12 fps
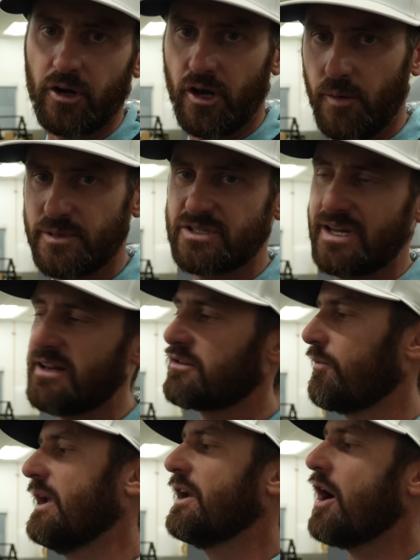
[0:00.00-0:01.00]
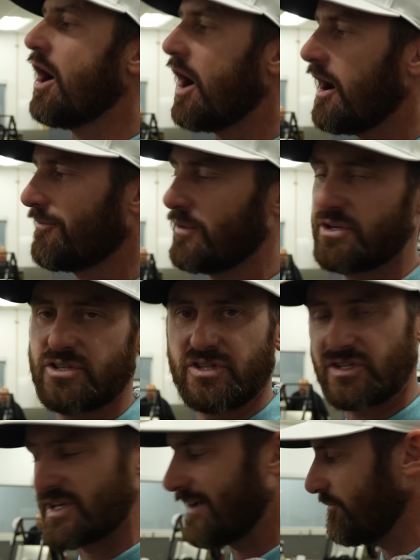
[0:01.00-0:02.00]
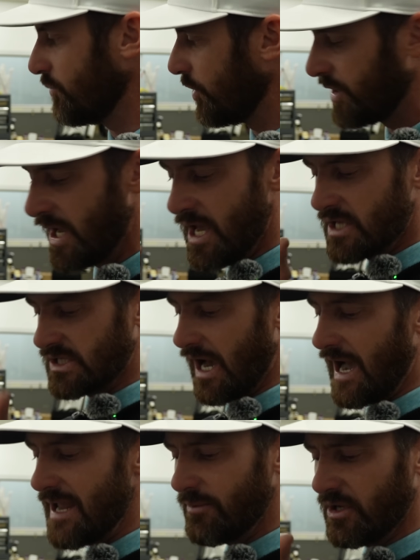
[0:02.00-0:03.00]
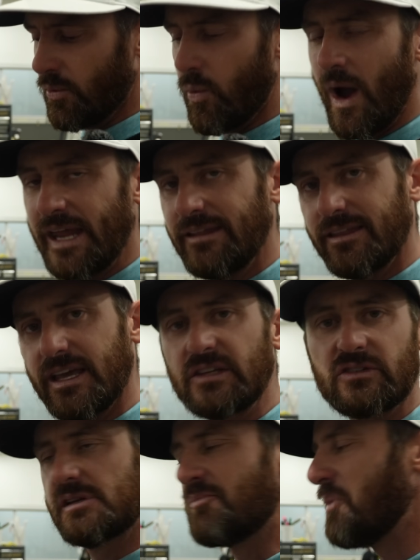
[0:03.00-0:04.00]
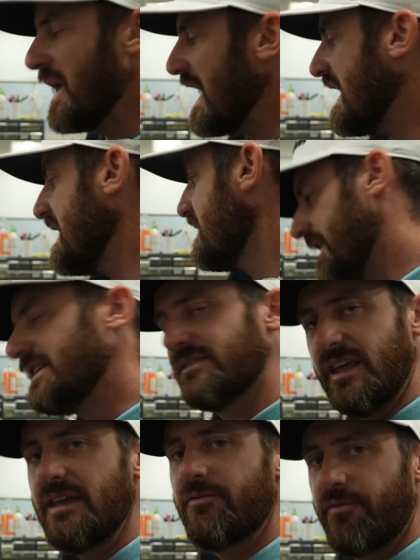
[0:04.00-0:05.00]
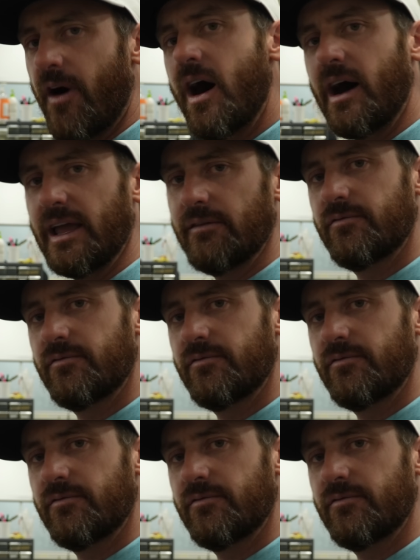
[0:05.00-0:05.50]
club is D3.5, which is the 7 wood. So I am going to weight this to be, I think, D5,